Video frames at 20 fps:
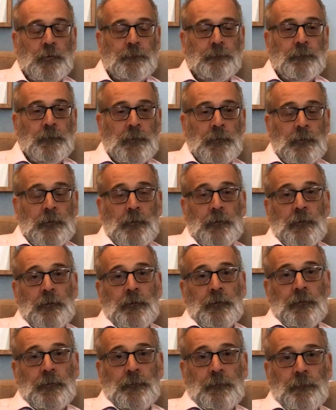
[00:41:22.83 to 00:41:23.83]

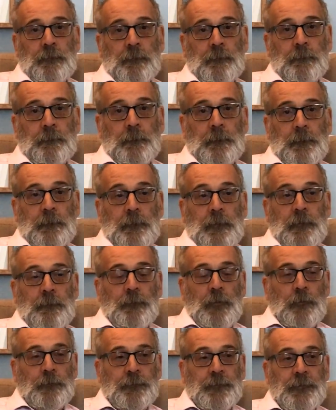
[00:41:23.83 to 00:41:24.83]
mm.
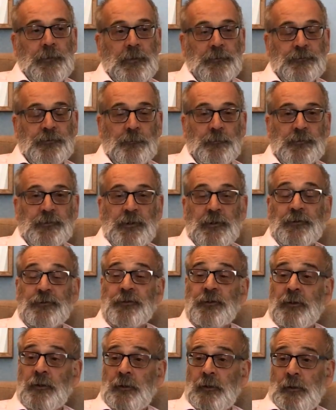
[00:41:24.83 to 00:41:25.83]
involved in that to some extent.